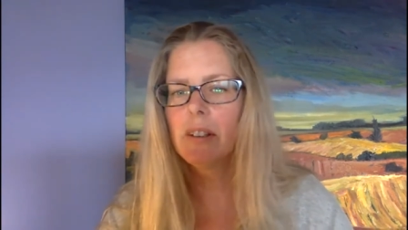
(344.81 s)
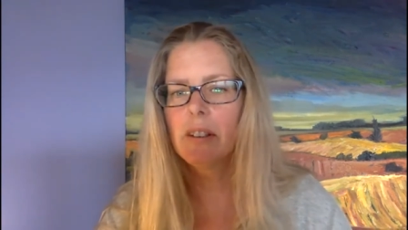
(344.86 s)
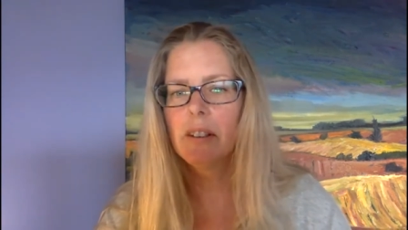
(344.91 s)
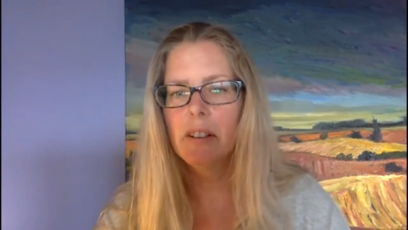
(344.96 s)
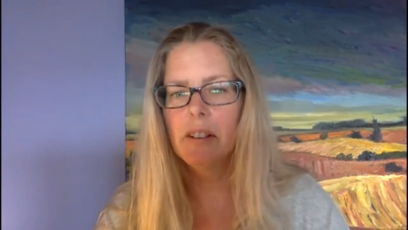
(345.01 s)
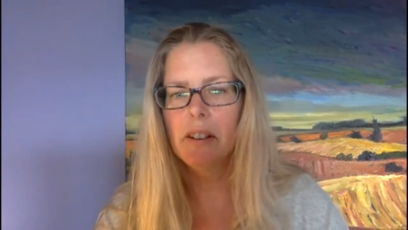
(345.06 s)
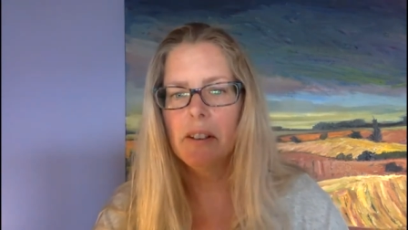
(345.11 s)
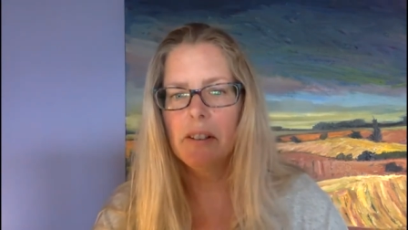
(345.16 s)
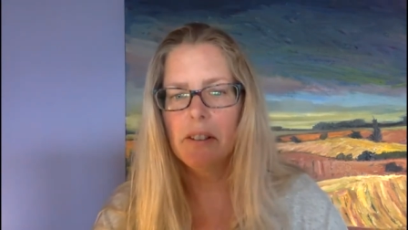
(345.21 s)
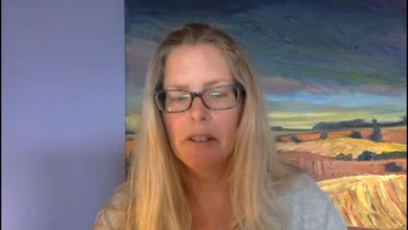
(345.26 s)

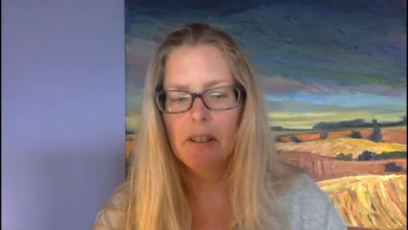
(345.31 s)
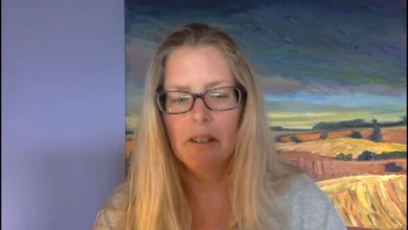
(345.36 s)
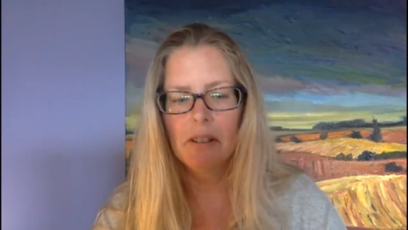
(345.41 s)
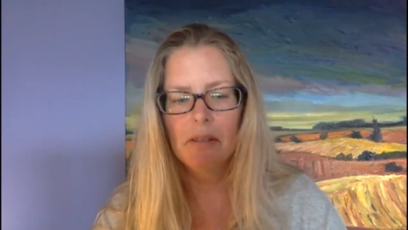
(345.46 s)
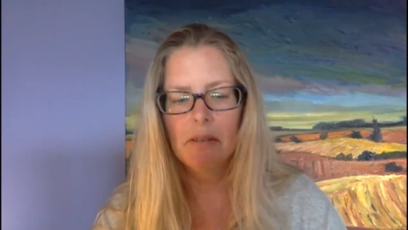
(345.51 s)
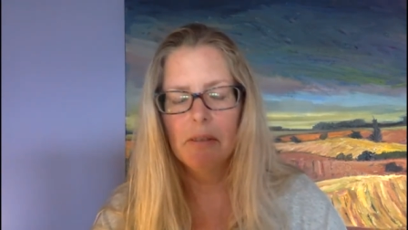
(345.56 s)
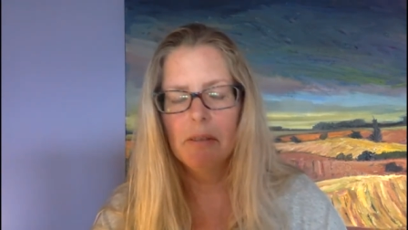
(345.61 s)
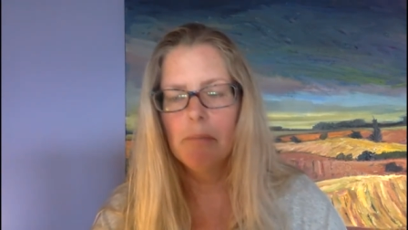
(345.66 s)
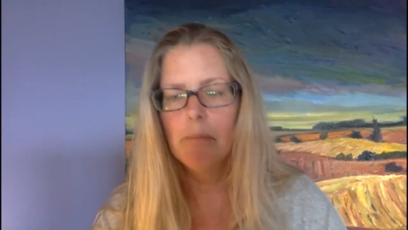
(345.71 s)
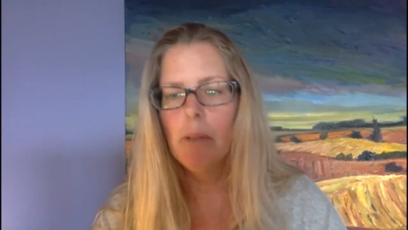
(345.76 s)
And
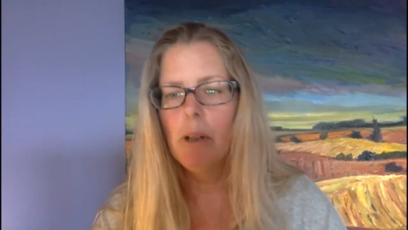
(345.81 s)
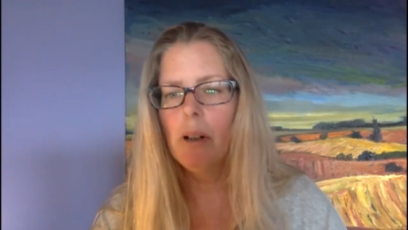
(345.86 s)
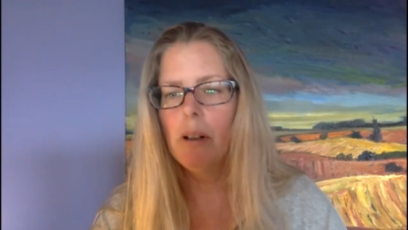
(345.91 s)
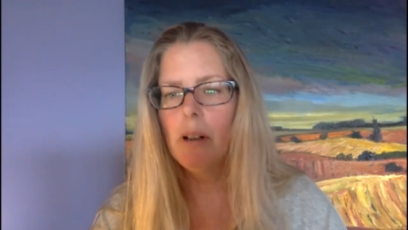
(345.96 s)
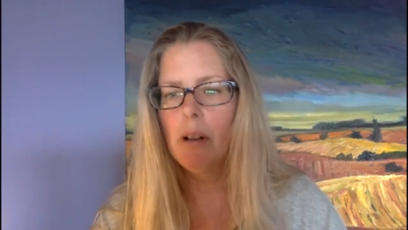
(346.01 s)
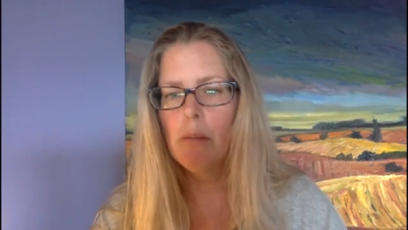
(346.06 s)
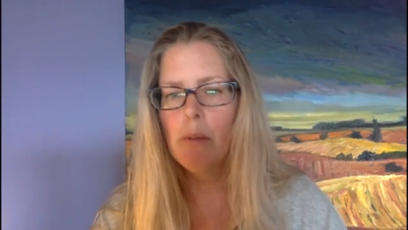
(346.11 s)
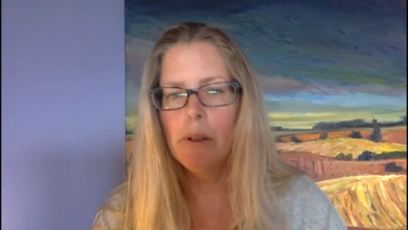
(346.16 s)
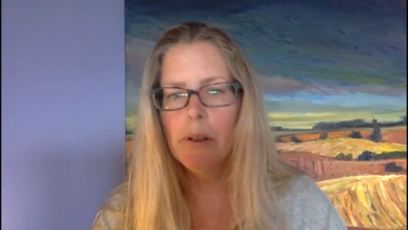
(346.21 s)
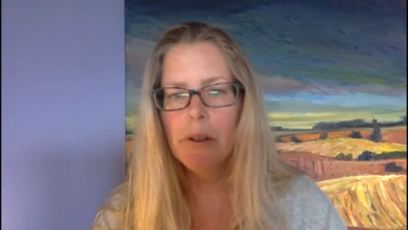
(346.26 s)

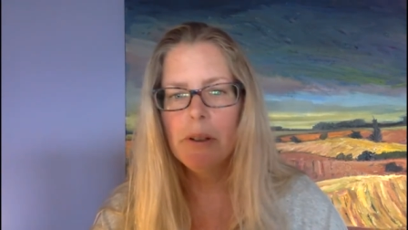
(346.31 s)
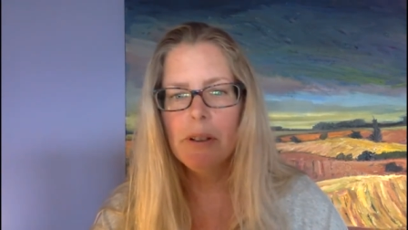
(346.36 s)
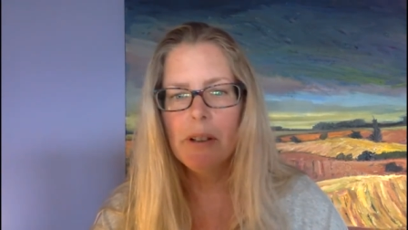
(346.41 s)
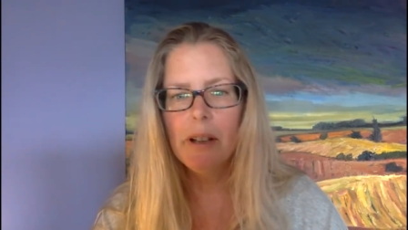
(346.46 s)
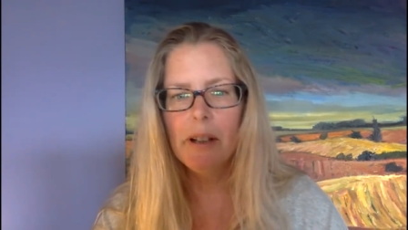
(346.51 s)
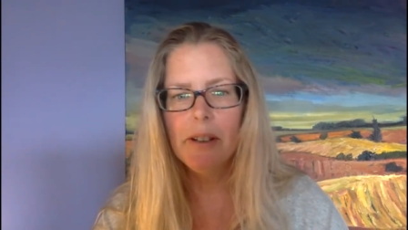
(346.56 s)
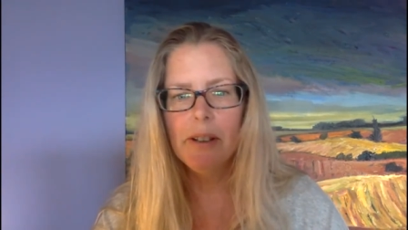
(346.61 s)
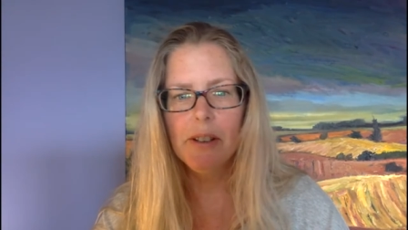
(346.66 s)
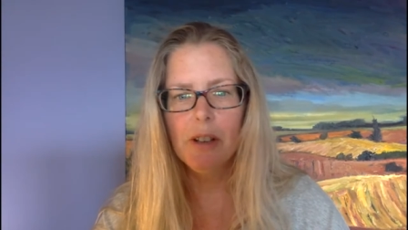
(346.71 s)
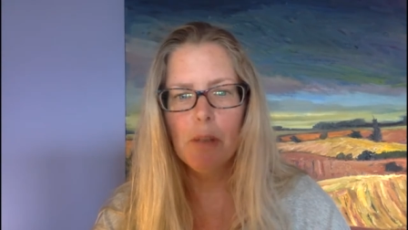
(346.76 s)
Paul, bring your
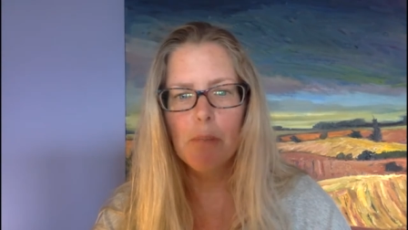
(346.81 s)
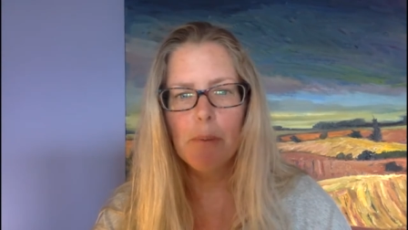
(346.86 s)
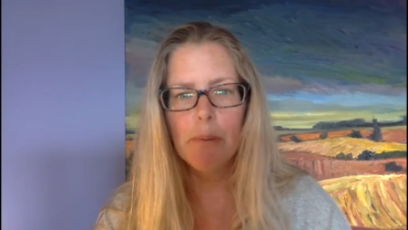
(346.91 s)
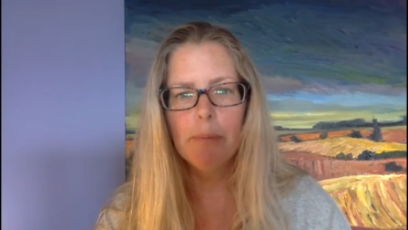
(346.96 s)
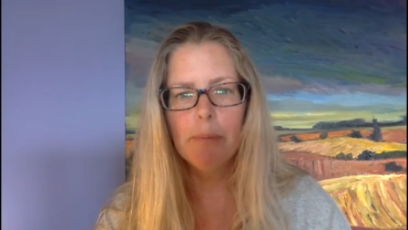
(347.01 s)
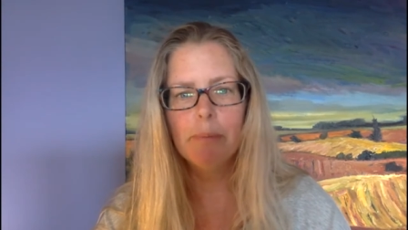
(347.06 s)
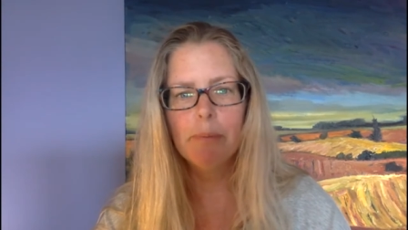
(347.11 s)
slides up.